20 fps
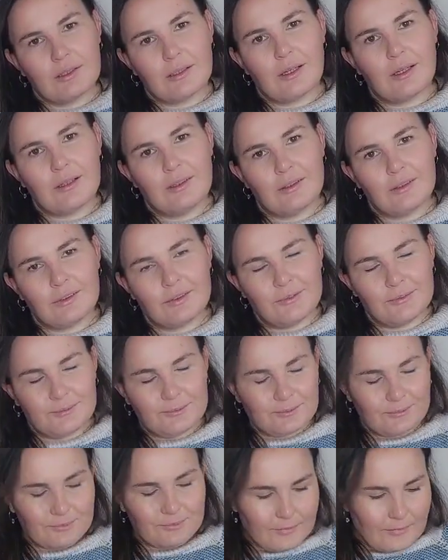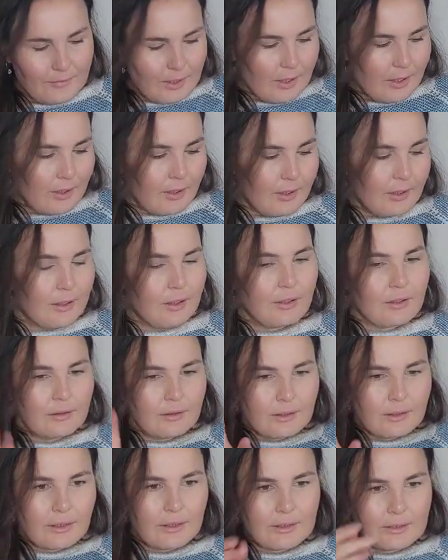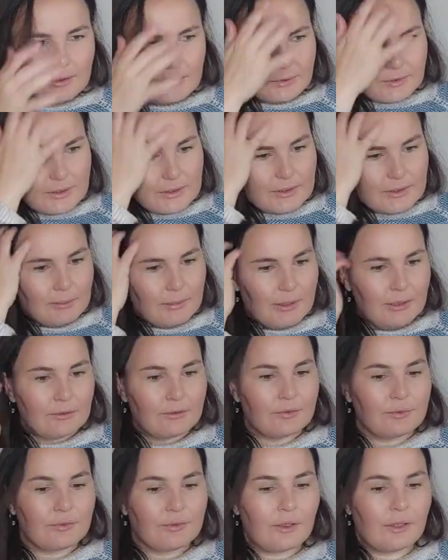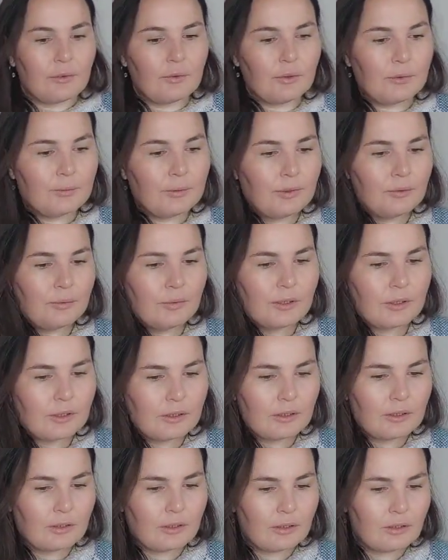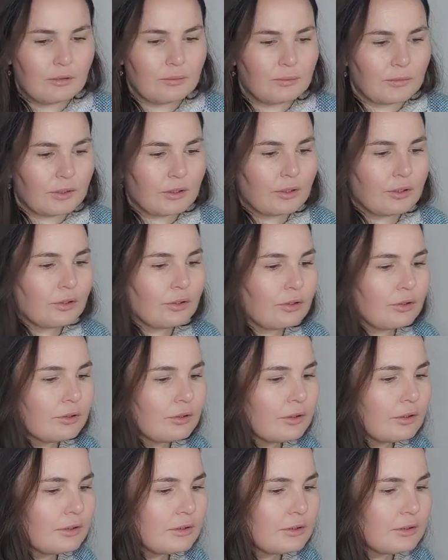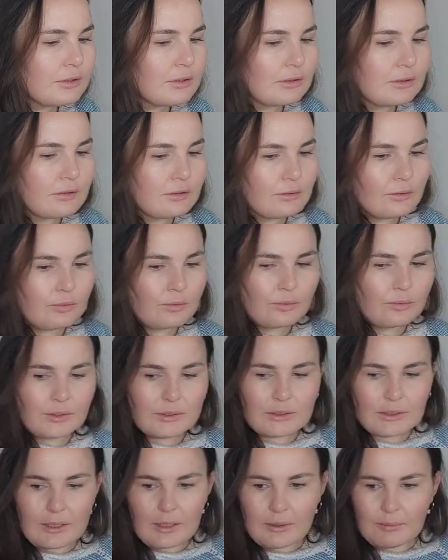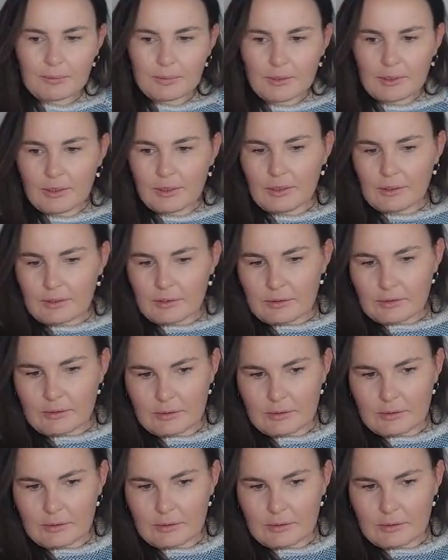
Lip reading: I know. The rest of this month I will be working. Oh my goodness, what's happening here?